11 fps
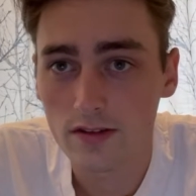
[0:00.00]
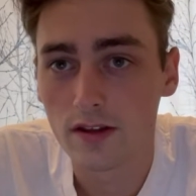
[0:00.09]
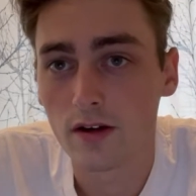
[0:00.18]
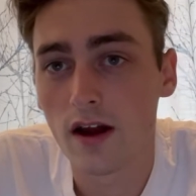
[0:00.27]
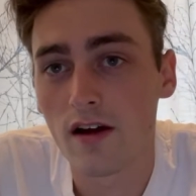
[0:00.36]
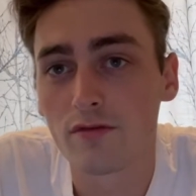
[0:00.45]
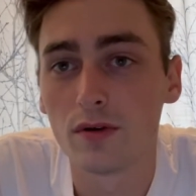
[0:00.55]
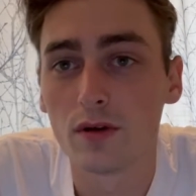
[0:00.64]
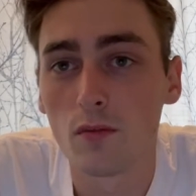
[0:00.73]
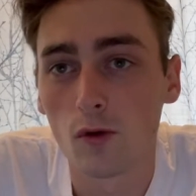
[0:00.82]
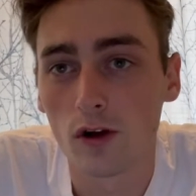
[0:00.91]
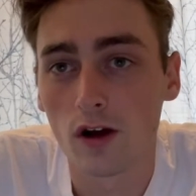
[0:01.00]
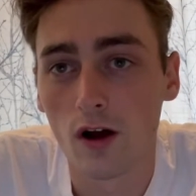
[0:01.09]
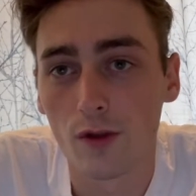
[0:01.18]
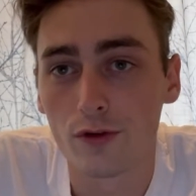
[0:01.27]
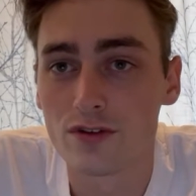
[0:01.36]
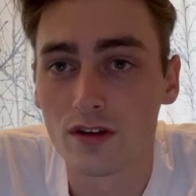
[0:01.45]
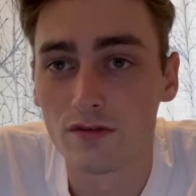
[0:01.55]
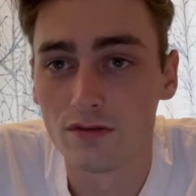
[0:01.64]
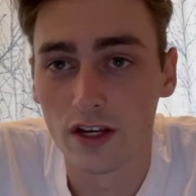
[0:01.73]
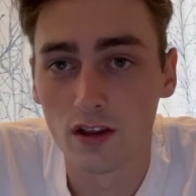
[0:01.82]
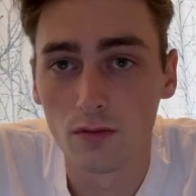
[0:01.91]
there have been more colors
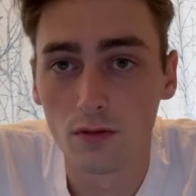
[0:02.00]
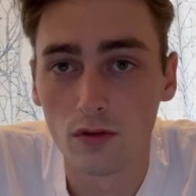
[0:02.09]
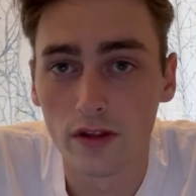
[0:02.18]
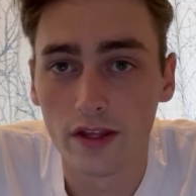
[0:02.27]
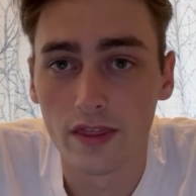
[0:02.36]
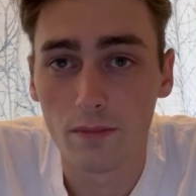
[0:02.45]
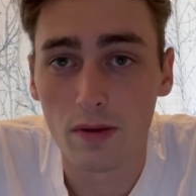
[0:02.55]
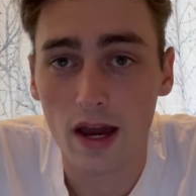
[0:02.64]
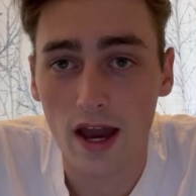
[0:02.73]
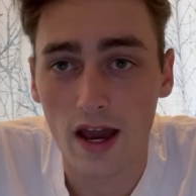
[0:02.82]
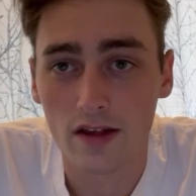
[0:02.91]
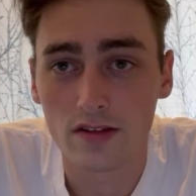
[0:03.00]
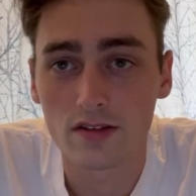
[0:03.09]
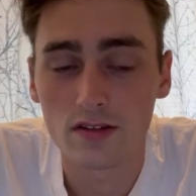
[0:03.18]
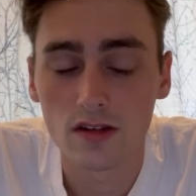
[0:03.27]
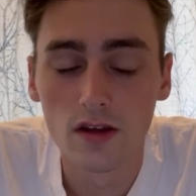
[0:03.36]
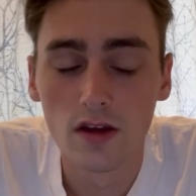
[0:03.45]
available in the past.